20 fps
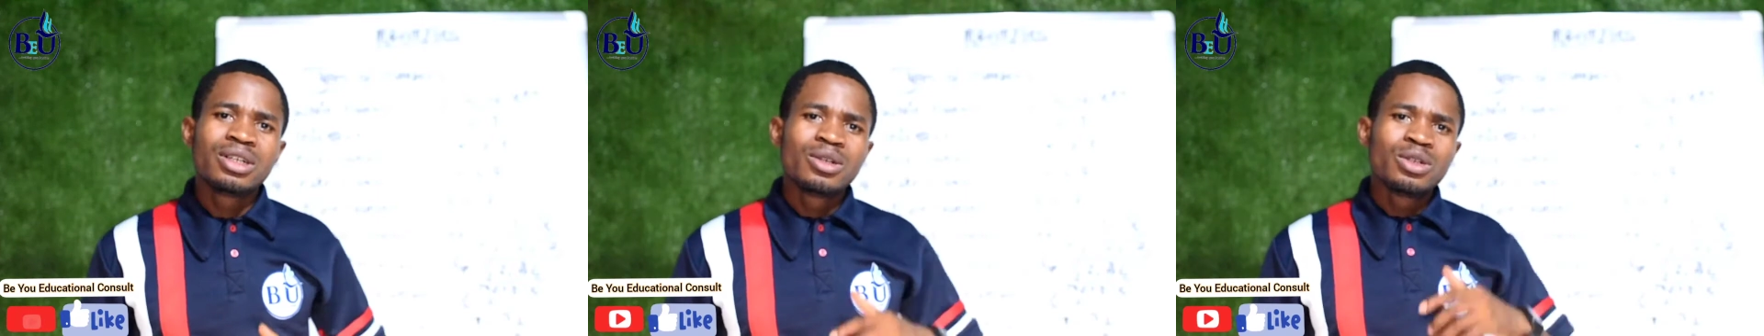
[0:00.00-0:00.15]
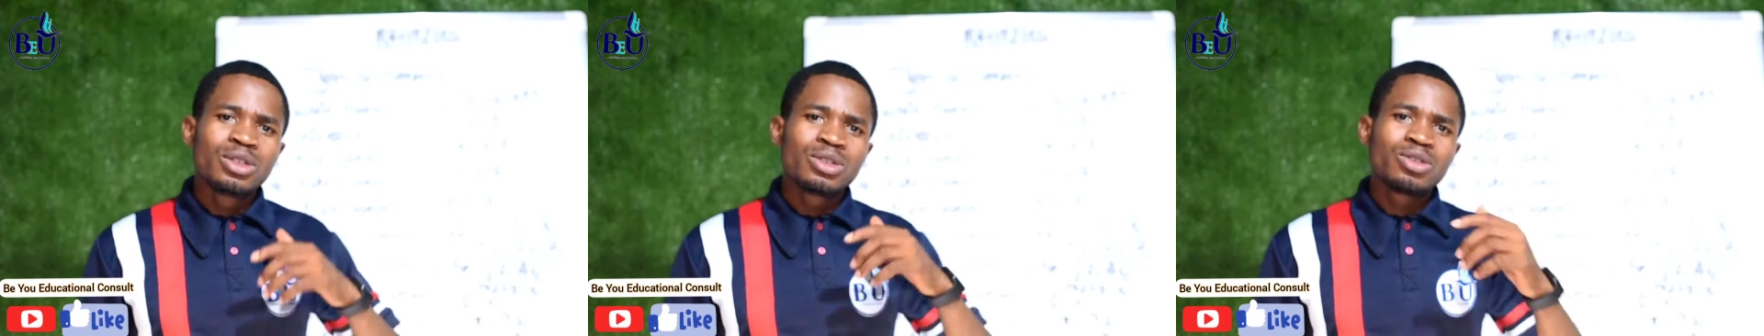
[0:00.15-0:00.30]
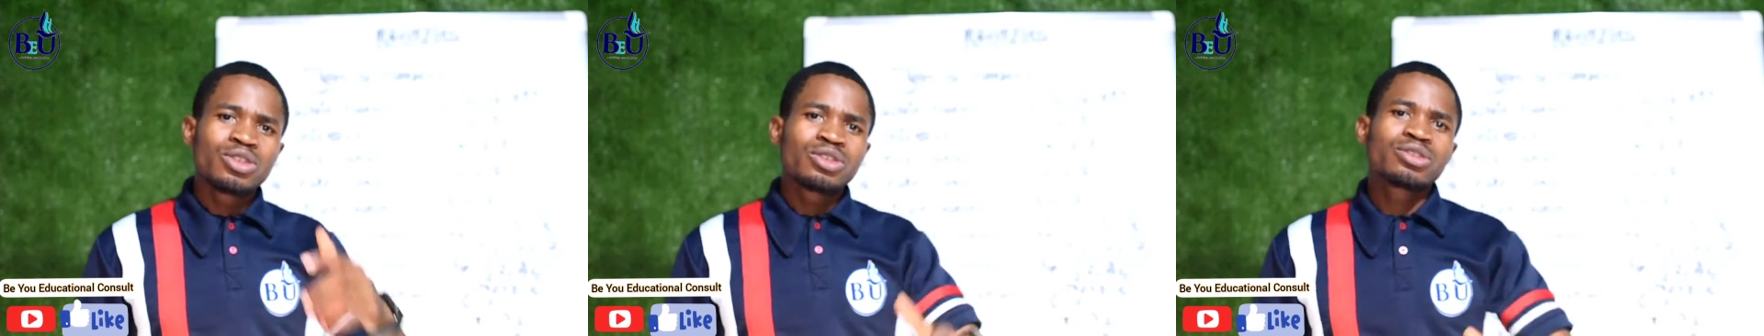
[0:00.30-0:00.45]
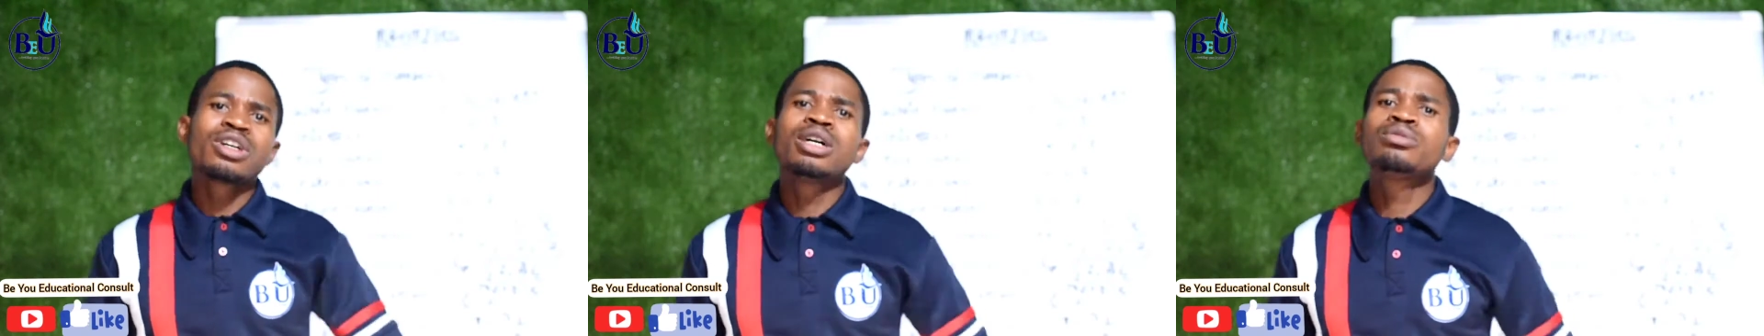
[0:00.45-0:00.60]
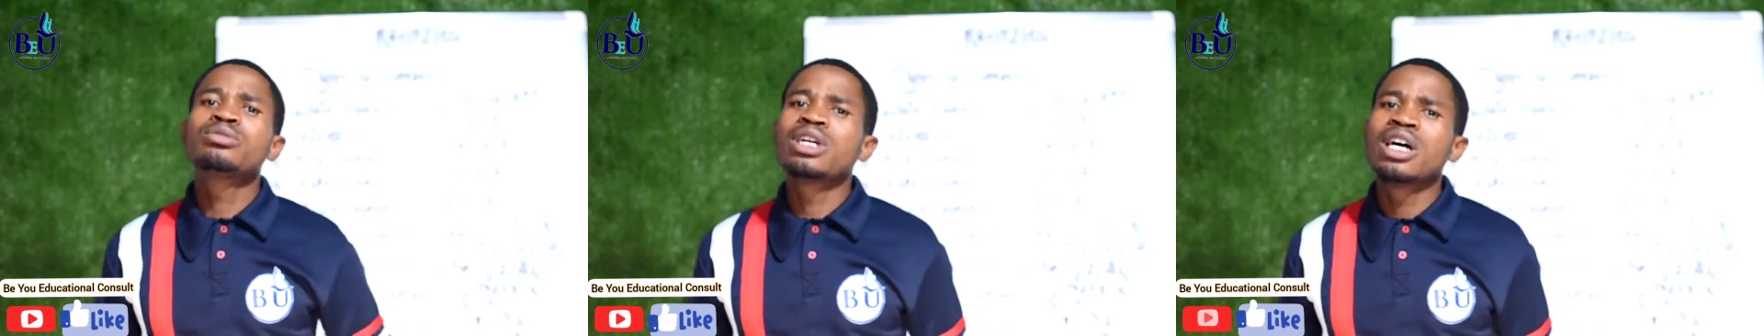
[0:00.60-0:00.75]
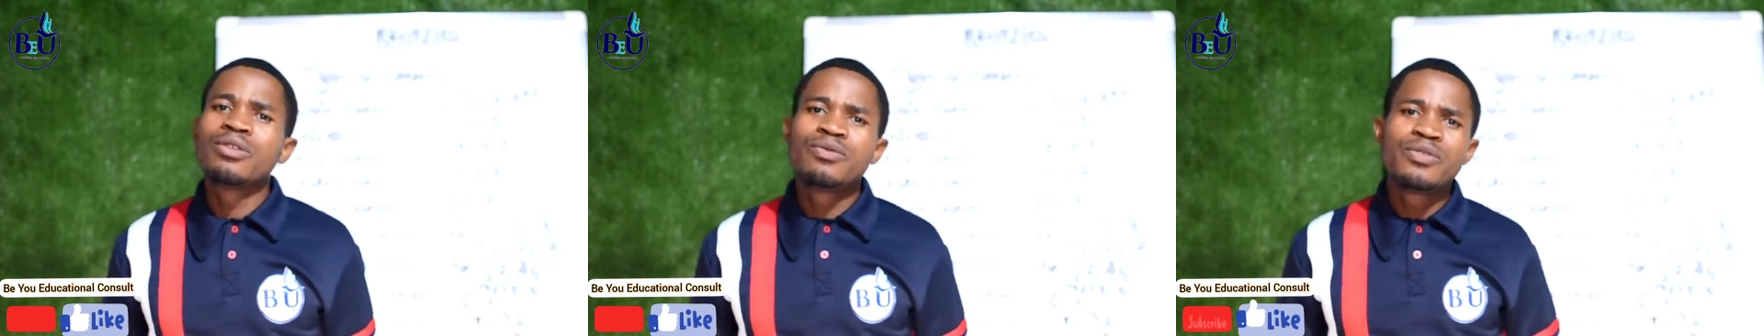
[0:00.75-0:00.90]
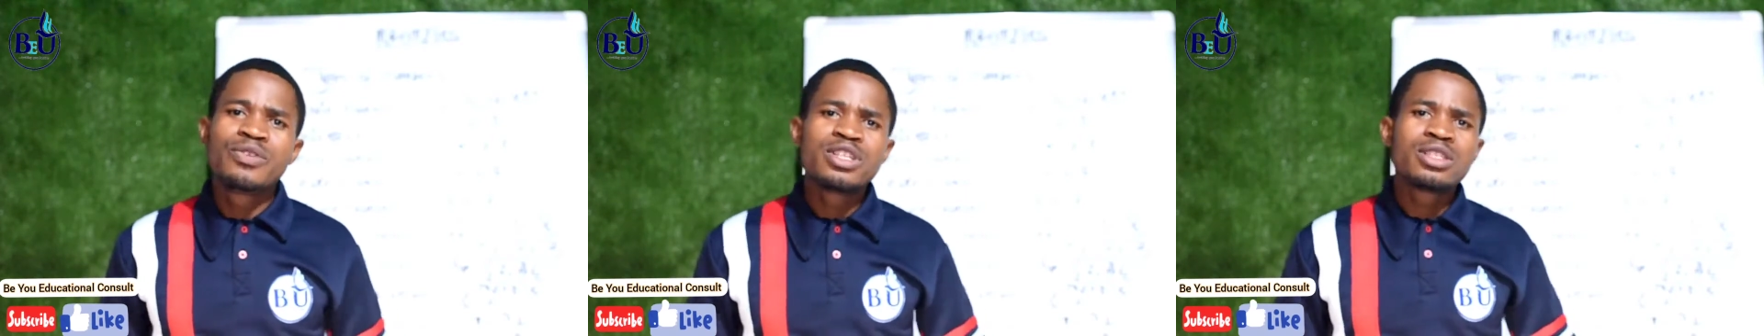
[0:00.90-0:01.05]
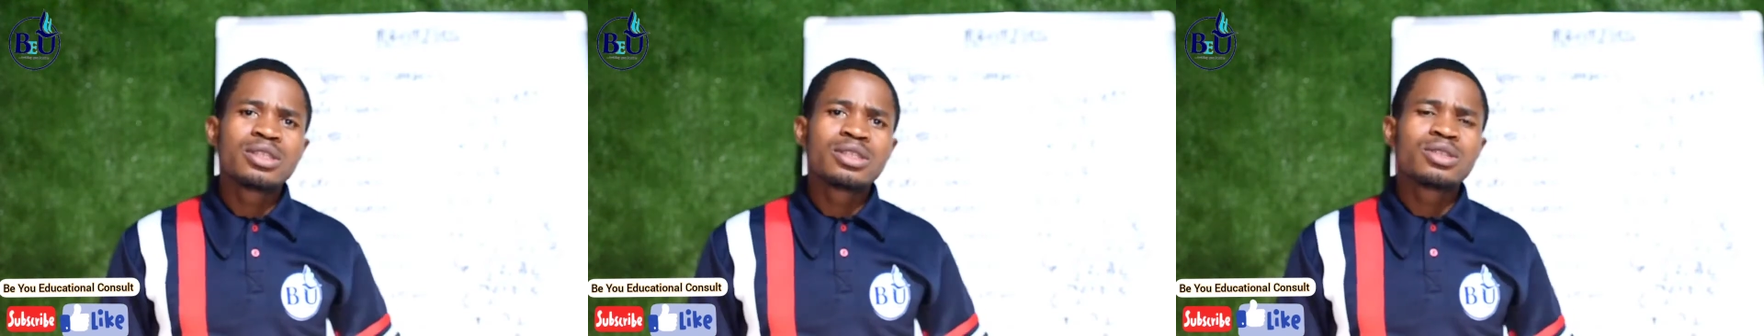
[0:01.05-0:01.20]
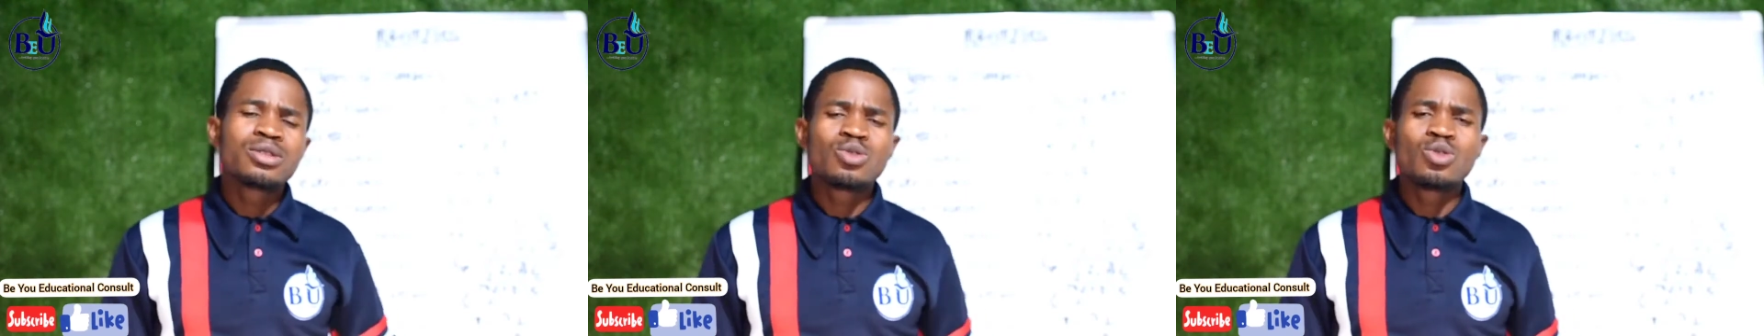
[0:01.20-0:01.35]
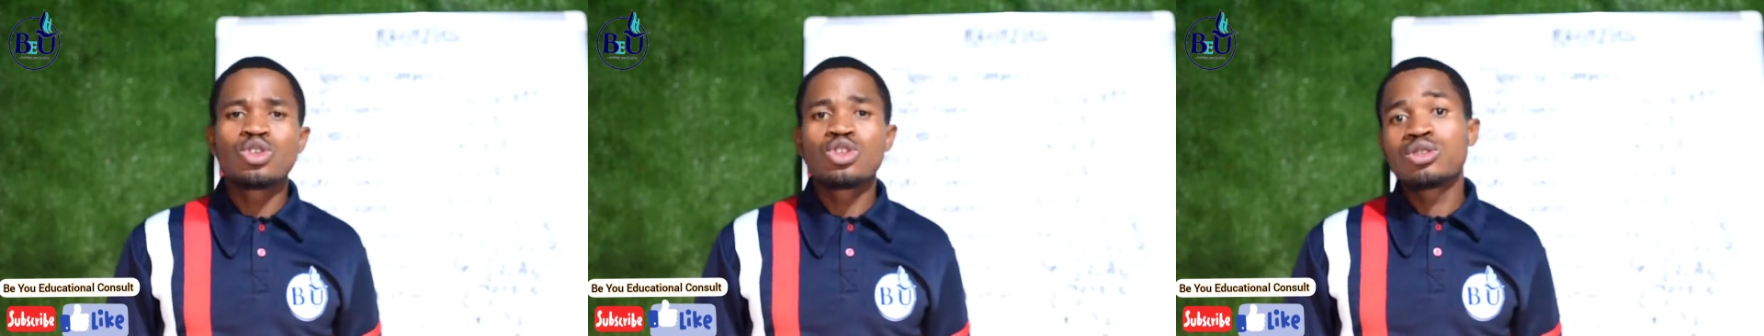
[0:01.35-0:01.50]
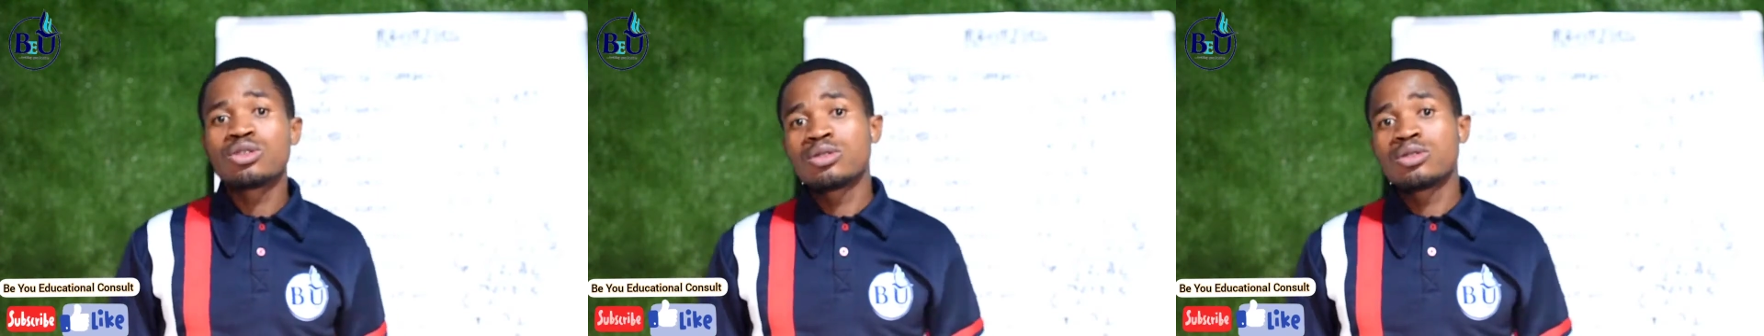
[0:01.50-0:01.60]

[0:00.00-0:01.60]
subscribe to our Facebook,